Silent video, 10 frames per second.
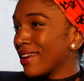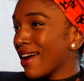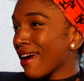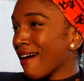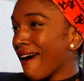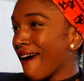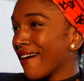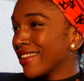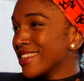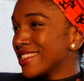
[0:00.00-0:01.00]
like,
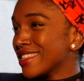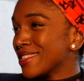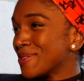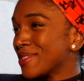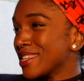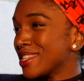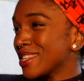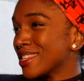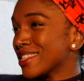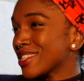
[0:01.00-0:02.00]
oh, this
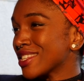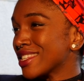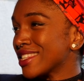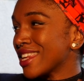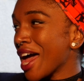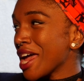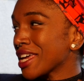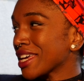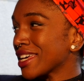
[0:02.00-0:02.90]
is just like